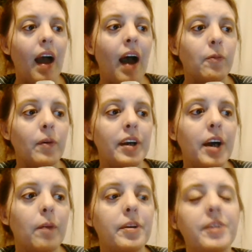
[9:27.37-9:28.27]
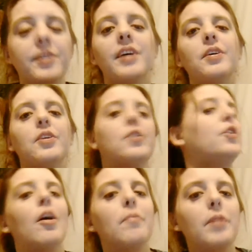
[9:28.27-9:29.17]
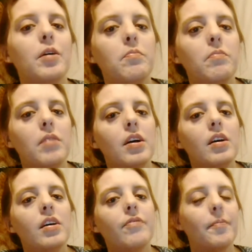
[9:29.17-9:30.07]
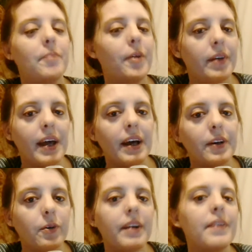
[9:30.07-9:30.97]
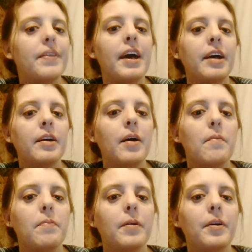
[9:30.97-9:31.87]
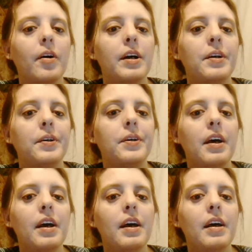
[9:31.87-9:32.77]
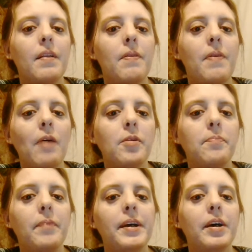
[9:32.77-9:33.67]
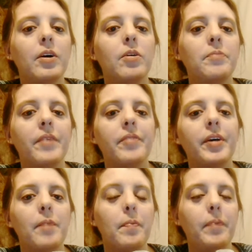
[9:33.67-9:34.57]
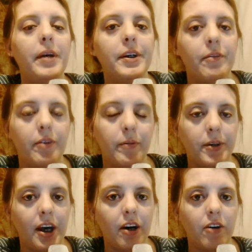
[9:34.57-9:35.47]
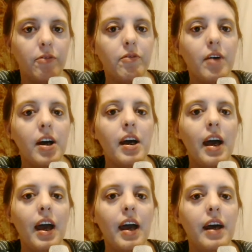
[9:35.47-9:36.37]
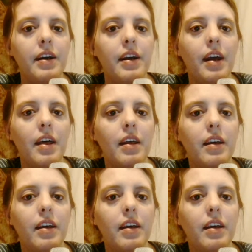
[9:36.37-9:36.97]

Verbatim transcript: I really hope this doesn't stop him from doing that sort of thing because that would be him giving up a piece of himself and